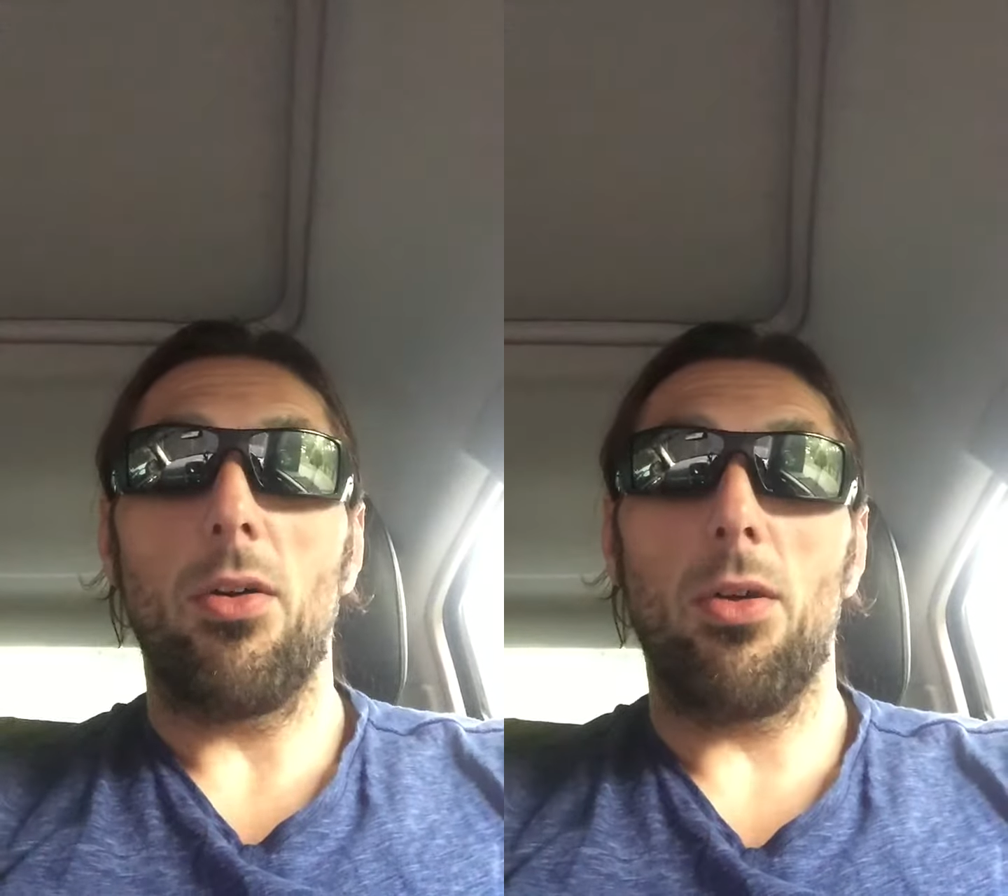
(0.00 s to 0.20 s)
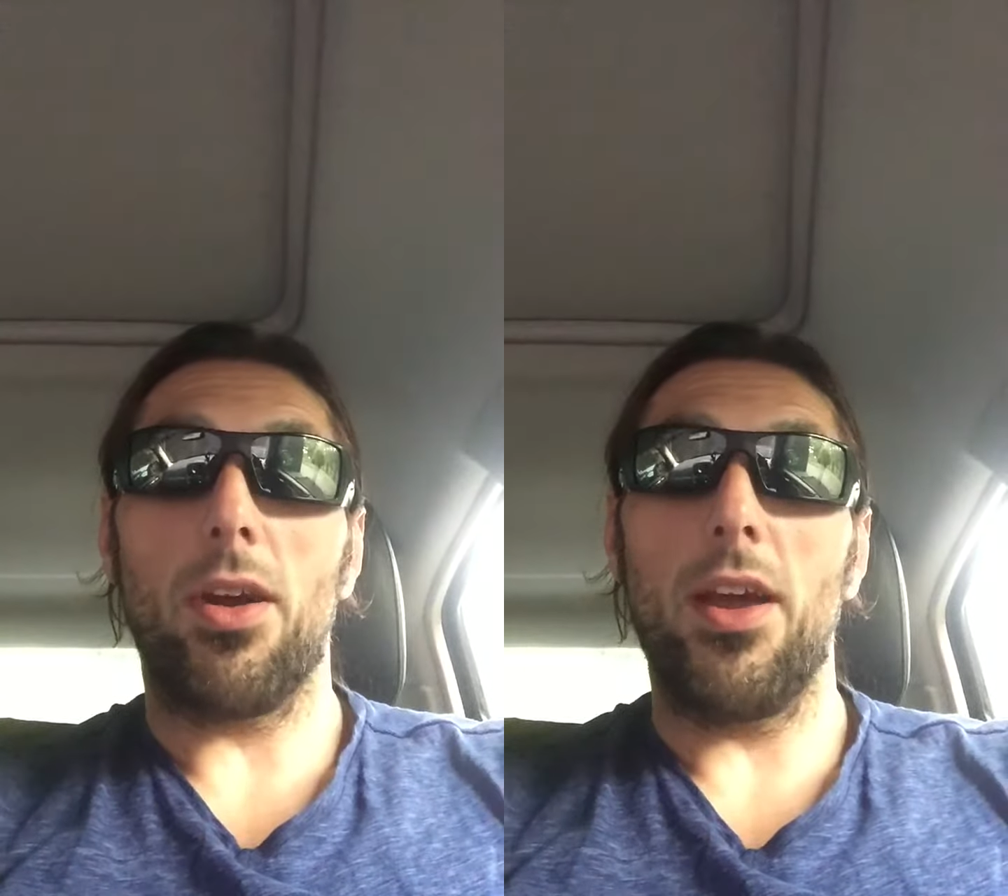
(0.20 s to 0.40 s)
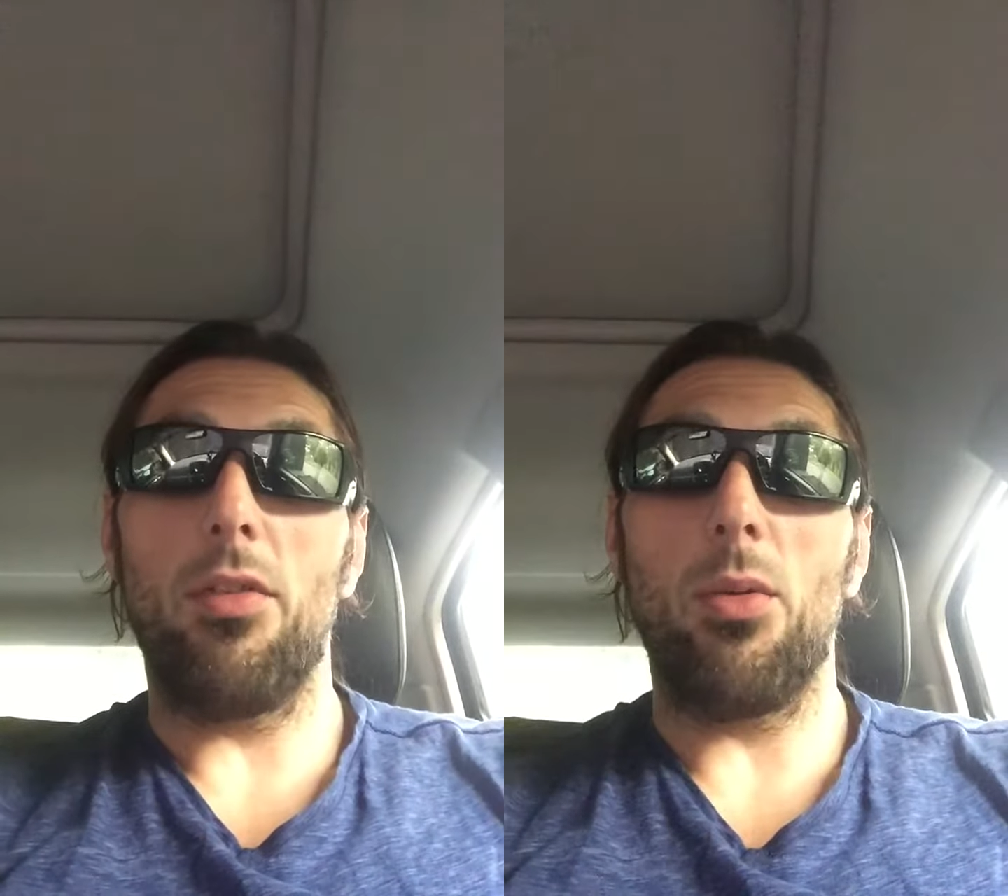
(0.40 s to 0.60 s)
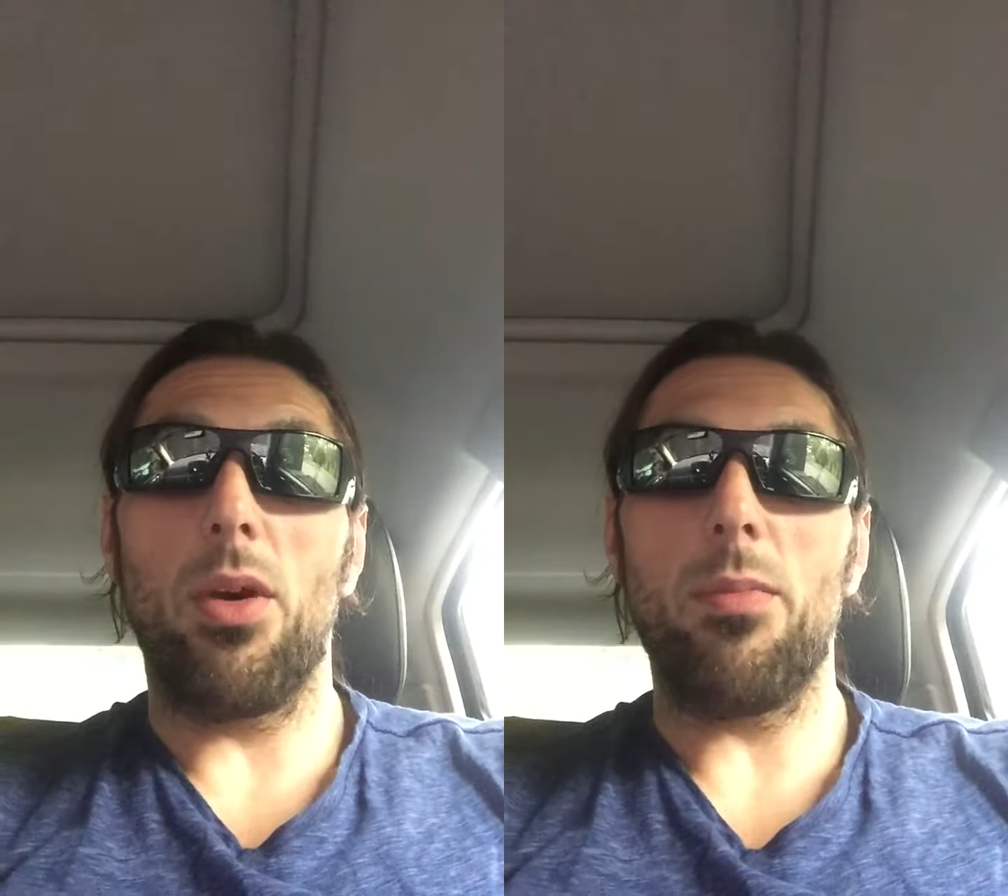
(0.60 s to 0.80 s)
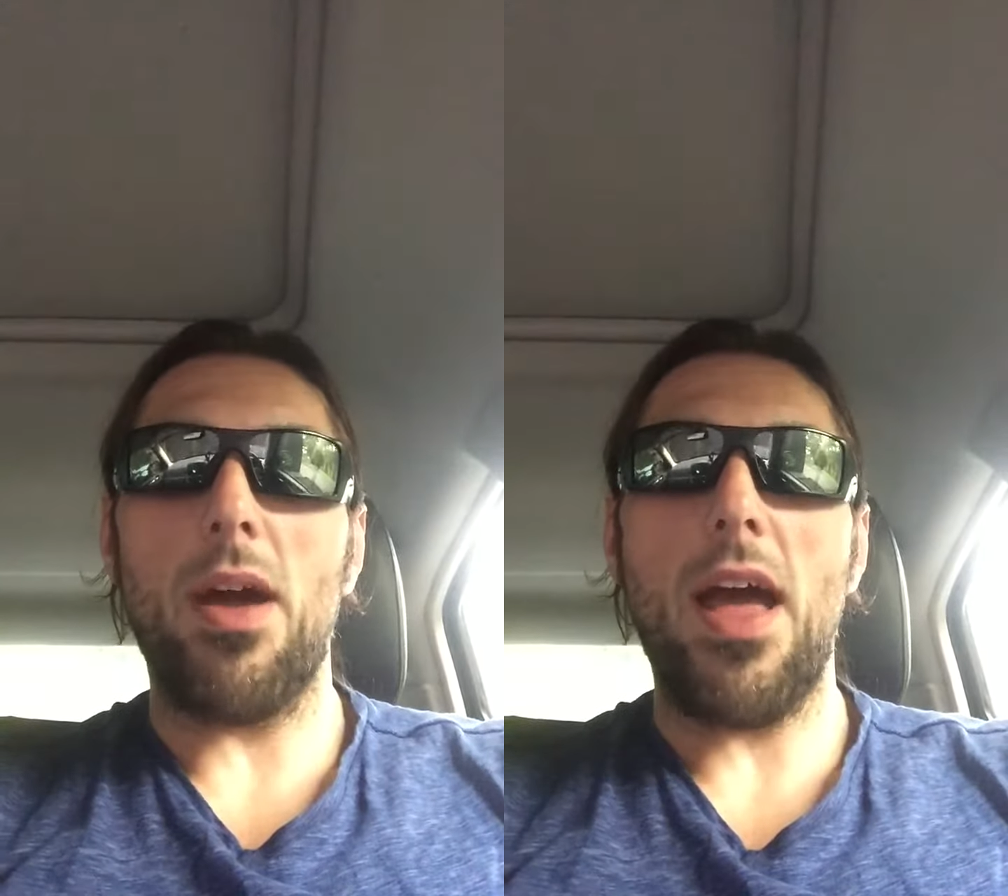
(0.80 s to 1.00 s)
or giving
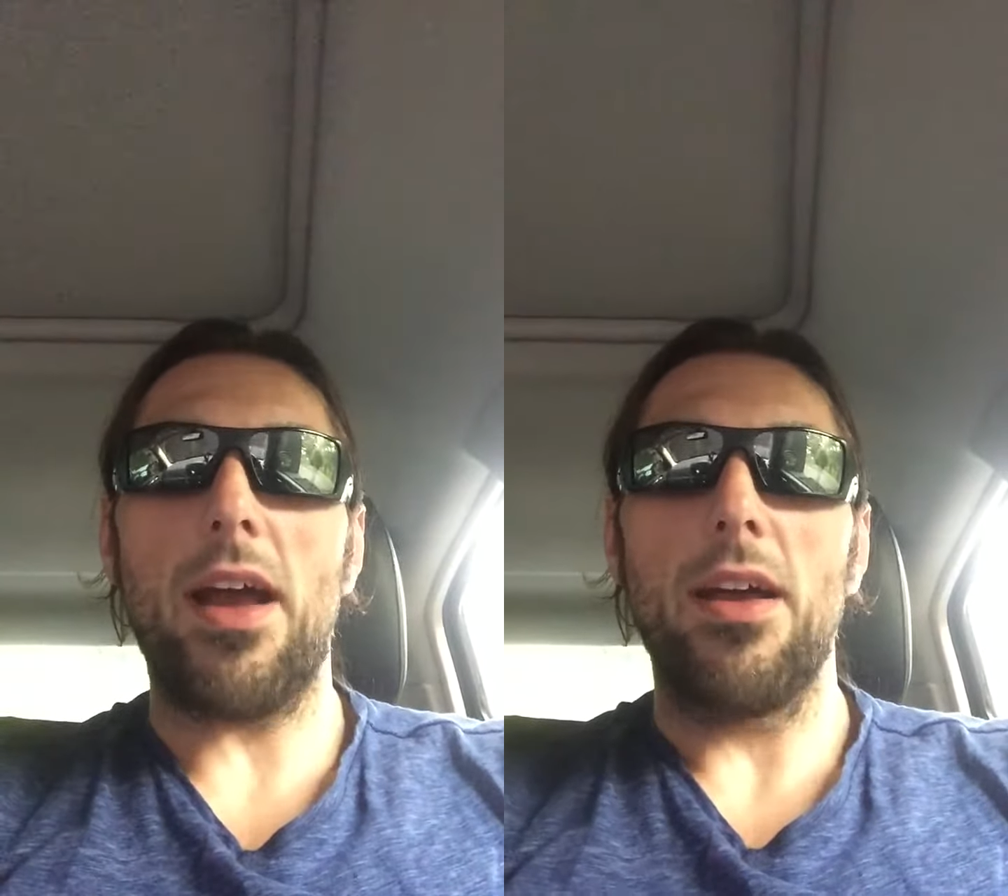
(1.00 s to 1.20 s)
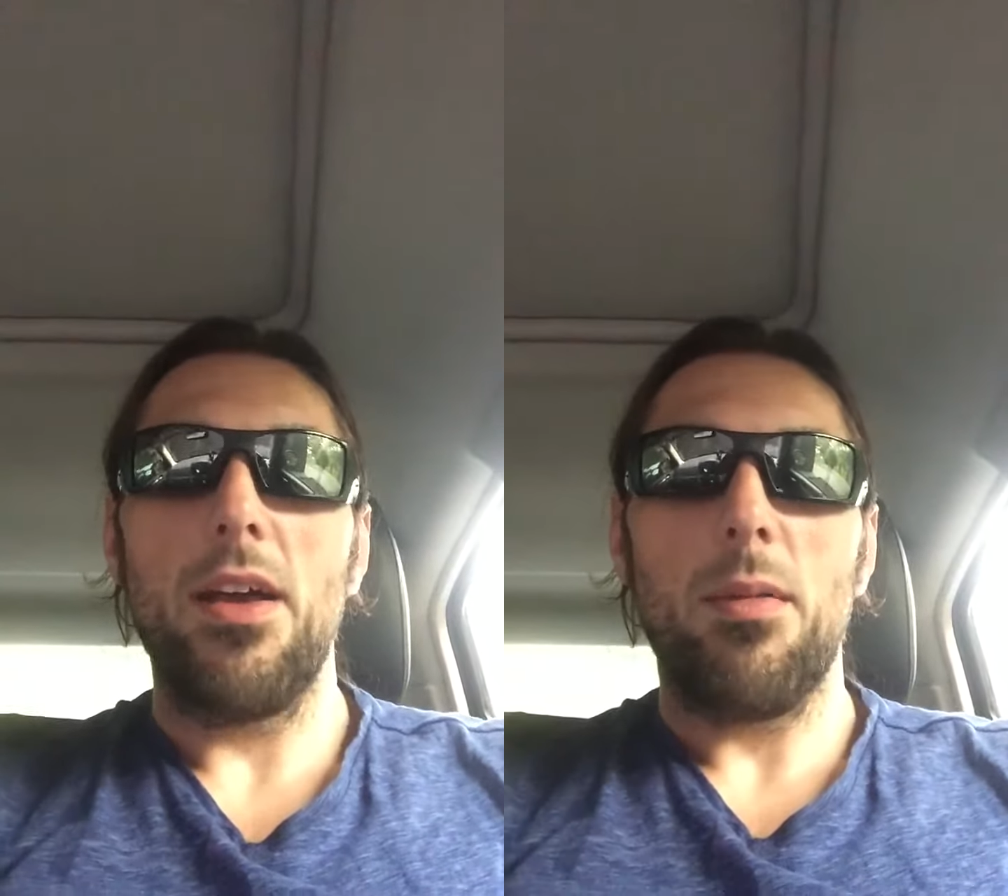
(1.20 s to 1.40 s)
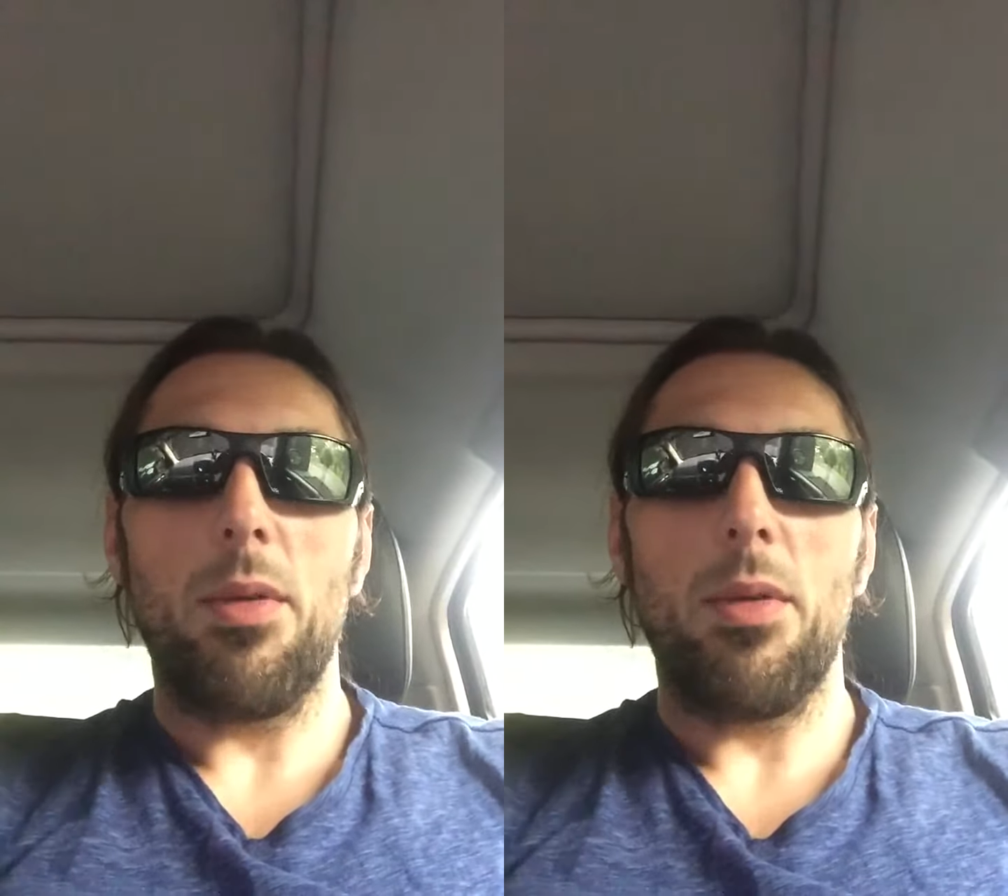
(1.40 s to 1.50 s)
one back,